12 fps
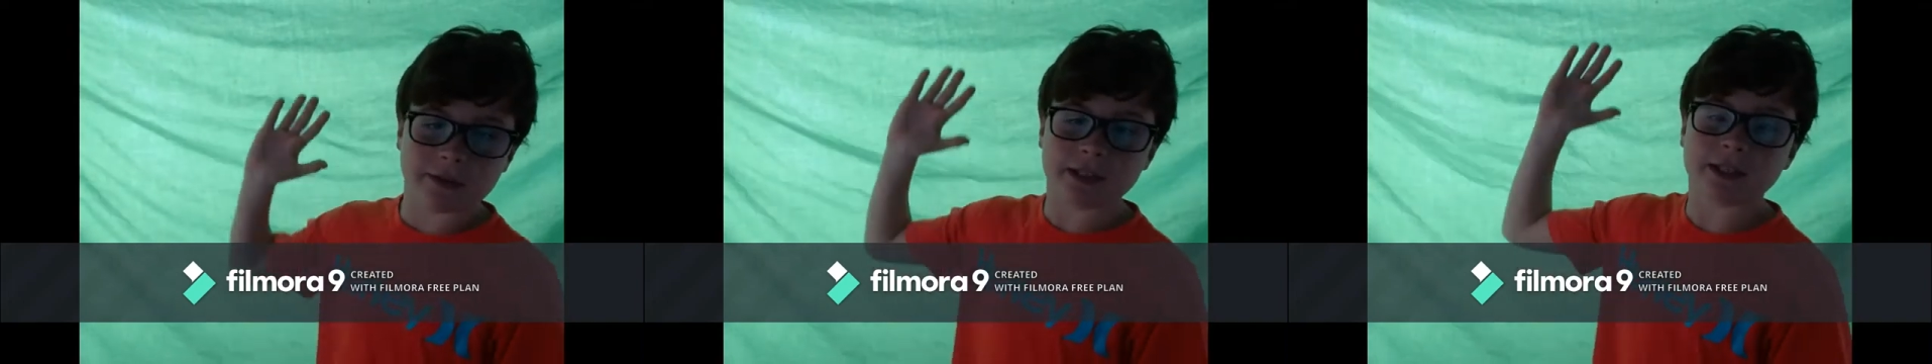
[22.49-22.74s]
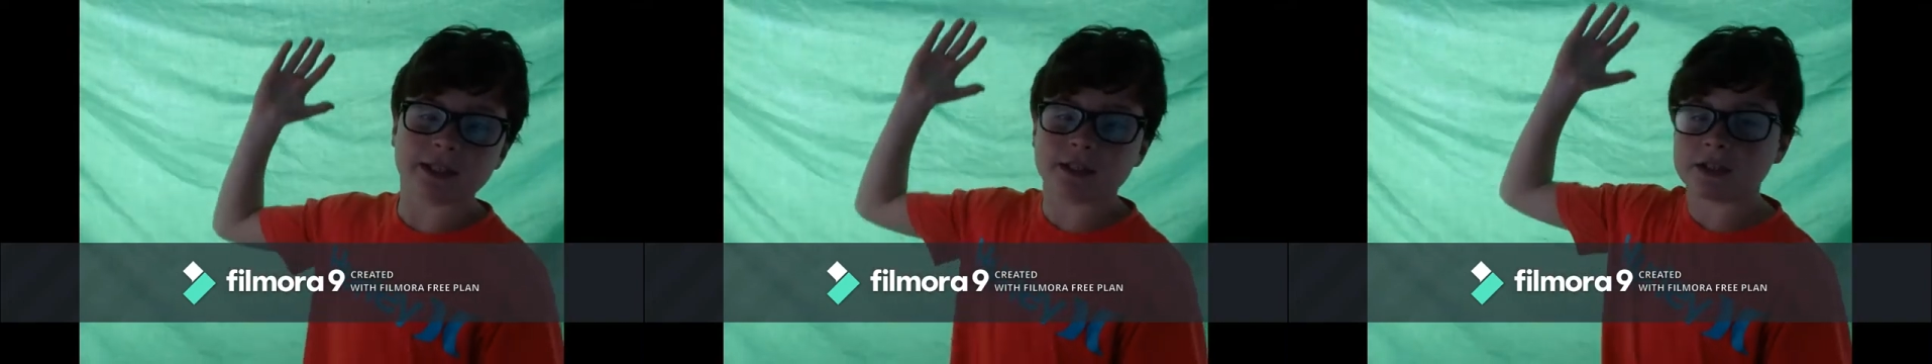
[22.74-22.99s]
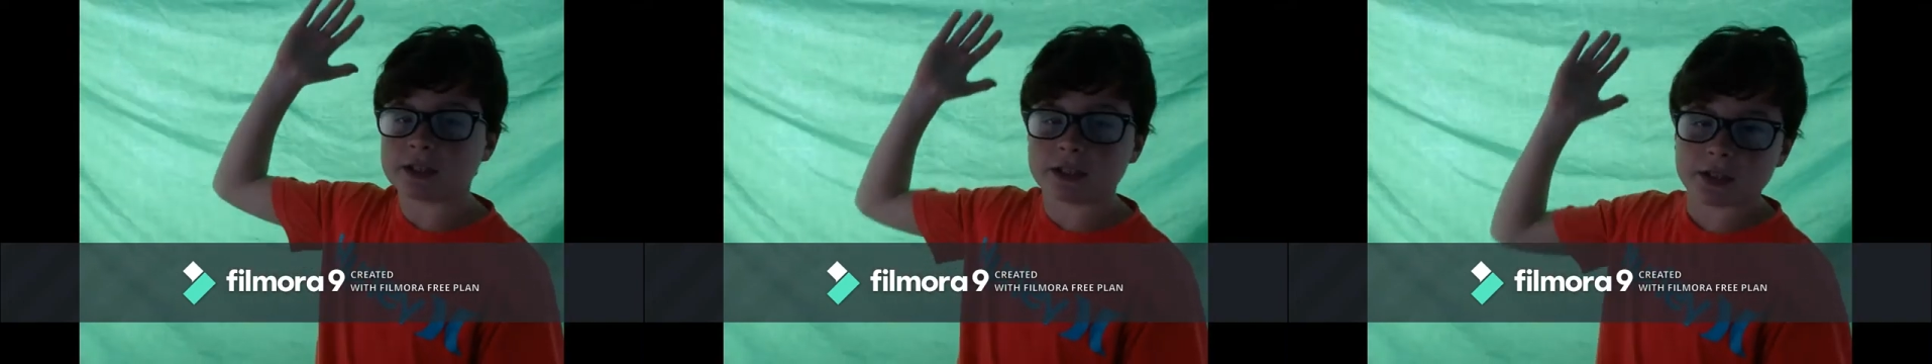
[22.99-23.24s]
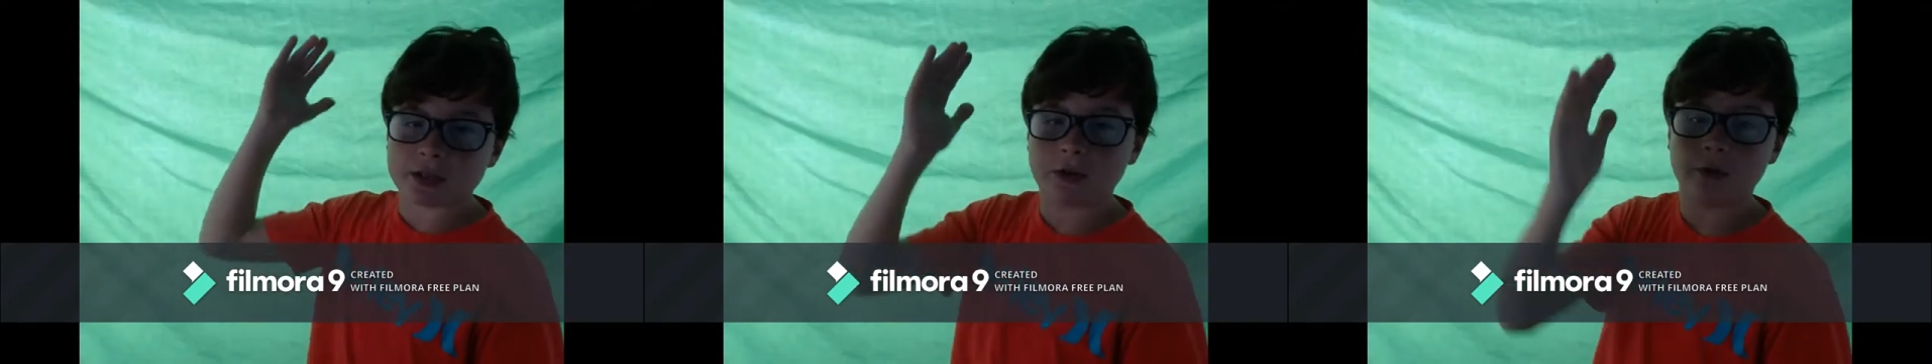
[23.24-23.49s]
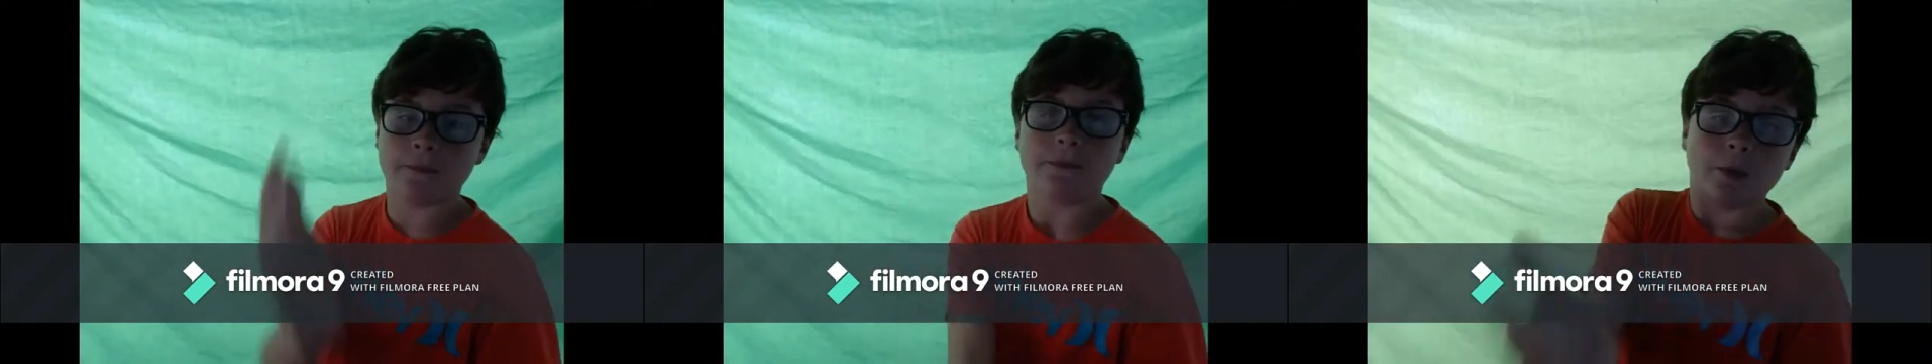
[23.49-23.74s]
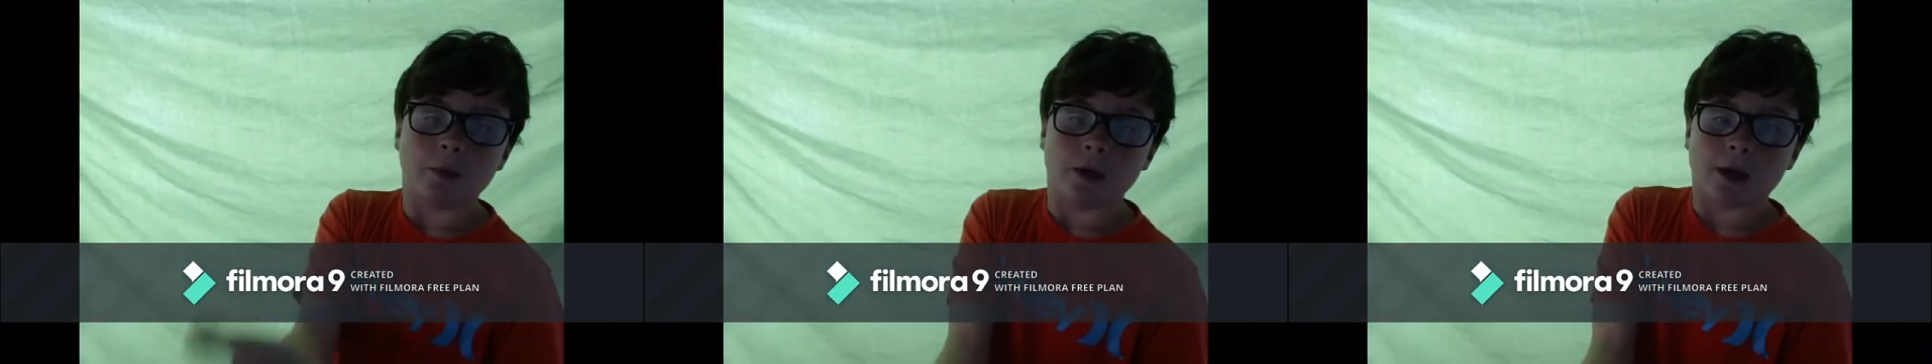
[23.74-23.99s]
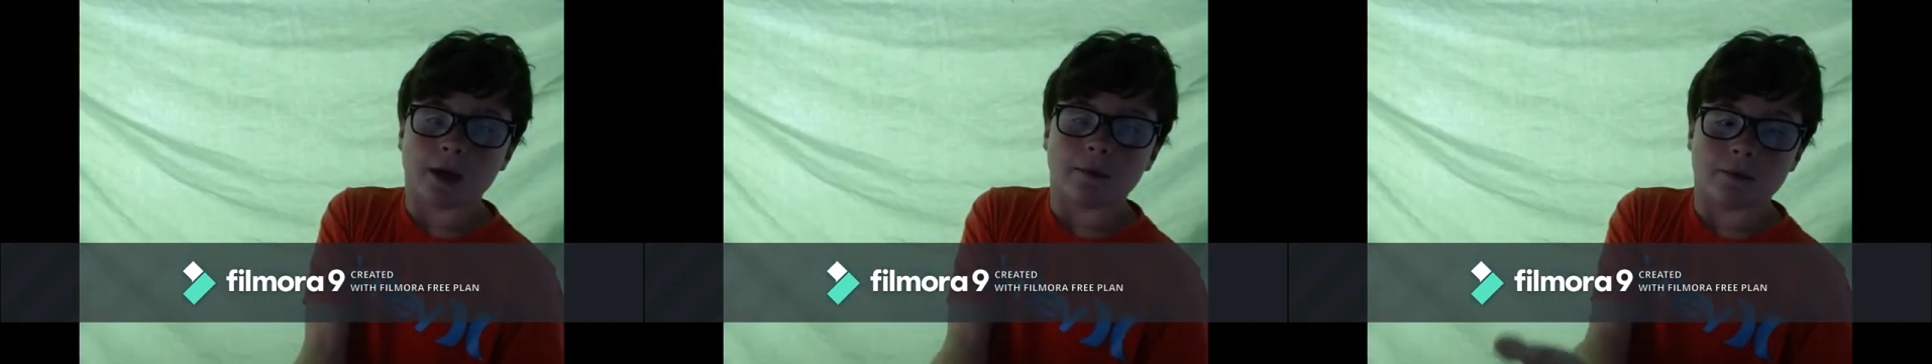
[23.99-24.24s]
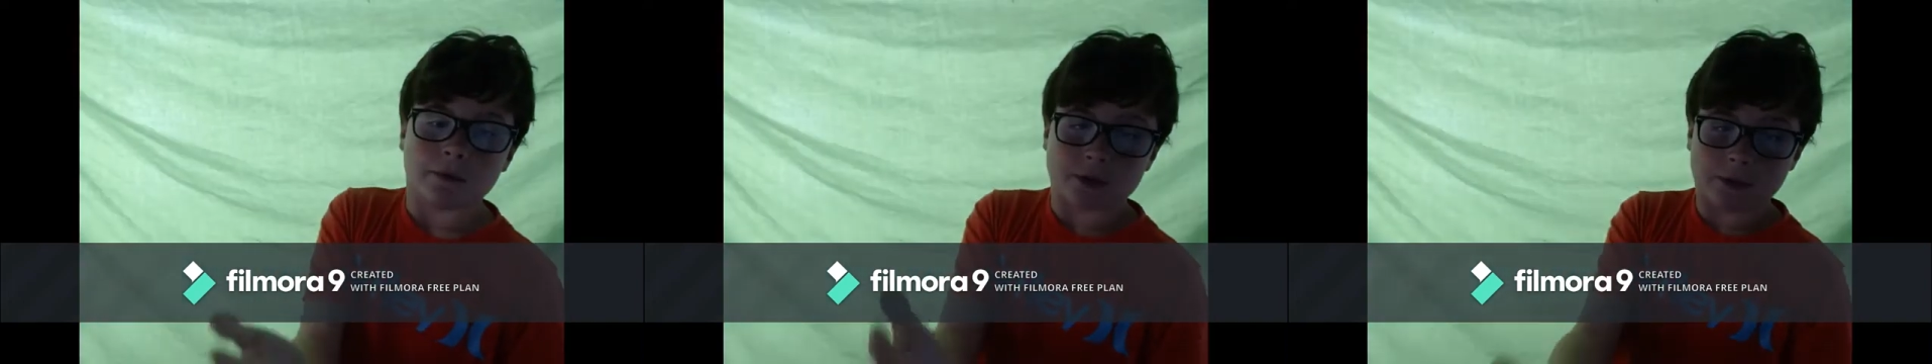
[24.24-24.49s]
This is just so
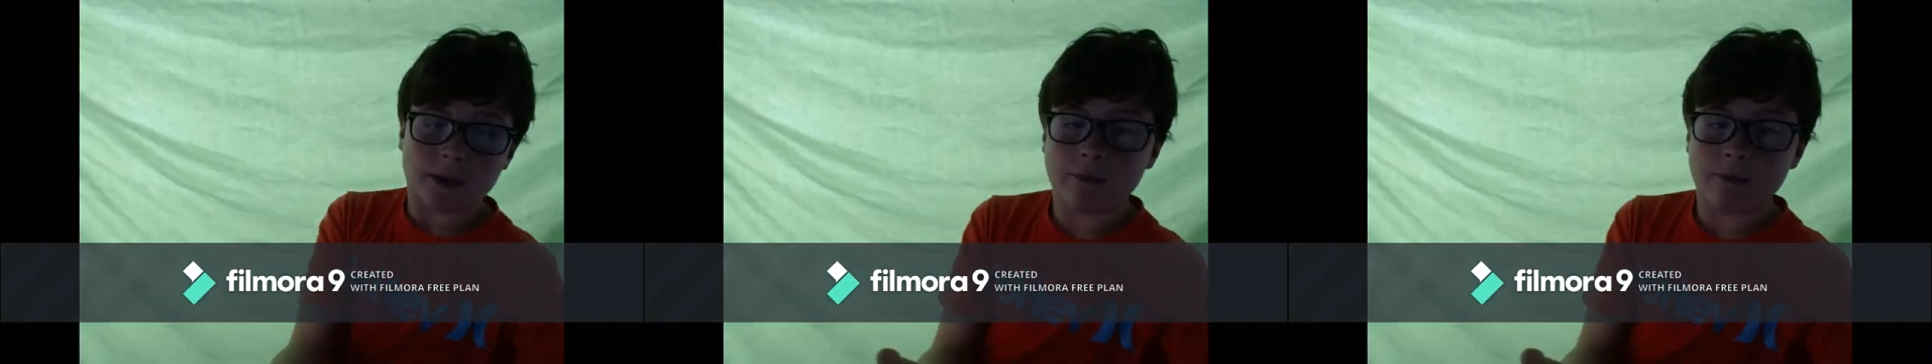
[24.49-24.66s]
my